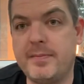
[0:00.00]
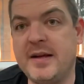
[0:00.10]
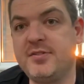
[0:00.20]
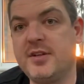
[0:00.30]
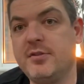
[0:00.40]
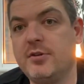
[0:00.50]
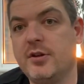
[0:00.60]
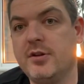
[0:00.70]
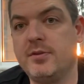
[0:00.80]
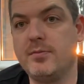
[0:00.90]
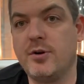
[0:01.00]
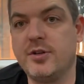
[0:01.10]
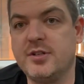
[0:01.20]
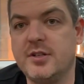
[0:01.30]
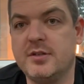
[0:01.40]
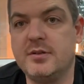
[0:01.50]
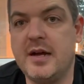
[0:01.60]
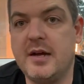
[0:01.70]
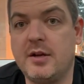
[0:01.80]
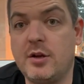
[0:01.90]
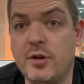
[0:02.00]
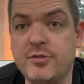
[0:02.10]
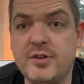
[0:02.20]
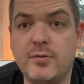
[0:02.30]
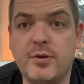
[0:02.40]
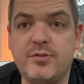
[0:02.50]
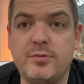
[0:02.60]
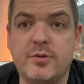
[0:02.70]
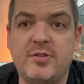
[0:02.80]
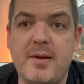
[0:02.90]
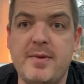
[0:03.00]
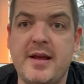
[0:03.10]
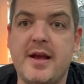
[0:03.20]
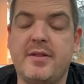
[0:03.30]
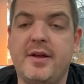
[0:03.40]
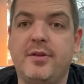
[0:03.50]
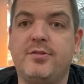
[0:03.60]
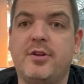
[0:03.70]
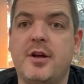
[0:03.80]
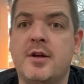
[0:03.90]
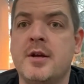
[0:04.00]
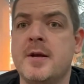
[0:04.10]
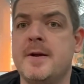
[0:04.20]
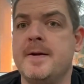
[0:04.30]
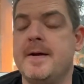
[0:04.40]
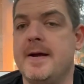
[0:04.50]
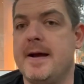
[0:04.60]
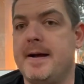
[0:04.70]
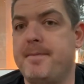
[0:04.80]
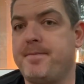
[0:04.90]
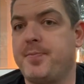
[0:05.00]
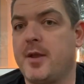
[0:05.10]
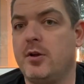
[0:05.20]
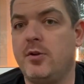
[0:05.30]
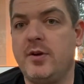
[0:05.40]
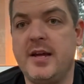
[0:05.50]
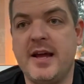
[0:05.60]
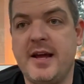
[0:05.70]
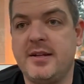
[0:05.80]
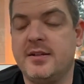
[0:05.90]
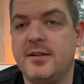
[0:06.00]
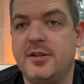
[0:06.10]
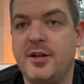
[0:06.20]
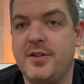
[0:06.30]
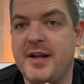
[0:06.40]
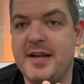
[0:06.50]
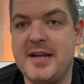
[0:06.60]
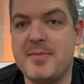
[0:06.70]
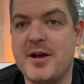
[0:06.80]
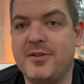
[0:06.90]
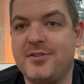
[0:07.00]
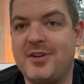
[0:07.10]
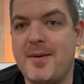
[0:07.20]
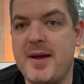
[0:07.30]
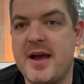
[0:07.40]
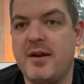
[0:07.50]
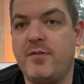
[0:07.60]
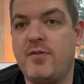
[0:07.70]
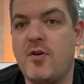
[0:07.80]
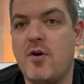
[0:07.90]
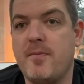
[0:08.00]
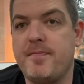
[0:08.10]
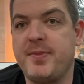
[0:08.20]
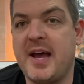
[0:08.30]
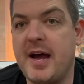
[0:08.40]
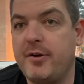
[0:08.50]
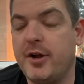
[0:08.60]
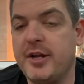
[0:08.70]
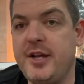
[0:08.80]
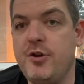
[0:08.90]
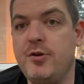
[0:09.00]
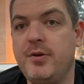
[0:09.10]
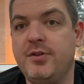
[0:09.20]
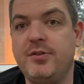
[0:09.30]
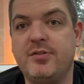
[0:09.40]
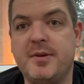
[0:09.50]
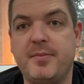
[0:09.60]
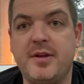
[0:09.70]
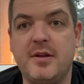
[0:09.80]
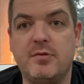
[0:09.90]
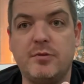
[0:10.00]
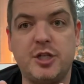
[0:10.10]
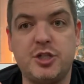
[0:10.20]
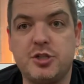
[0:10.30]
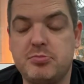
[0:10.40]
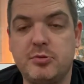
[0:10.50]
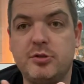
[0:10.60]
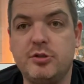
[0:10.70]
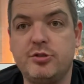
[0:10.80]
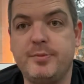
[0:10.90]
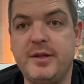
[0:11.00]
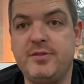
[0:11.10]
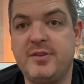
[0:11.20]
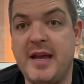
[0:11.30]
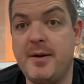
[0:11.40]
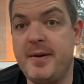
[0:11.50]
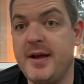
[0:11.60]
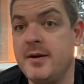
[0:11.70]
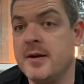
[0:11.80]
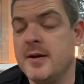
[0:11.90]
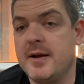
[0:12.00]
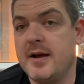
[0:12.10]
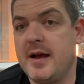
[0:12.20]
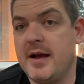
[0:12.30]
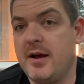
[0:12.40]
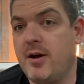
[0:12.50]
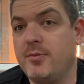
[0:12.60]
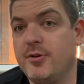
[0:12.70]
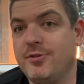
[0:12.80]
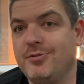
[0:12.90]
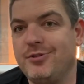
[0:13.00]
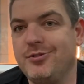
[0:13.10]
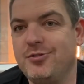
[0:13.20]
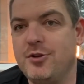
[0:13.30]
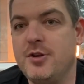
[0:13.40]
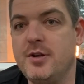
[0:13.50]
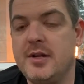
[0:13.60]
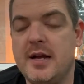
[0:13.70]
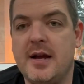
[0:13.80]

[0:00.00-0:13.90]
Basically, we've got to monitor closely what's happening out there. So looking at, you know, that email that's come out from the REIQ, is it something which you should be scared about? I'm not concerned.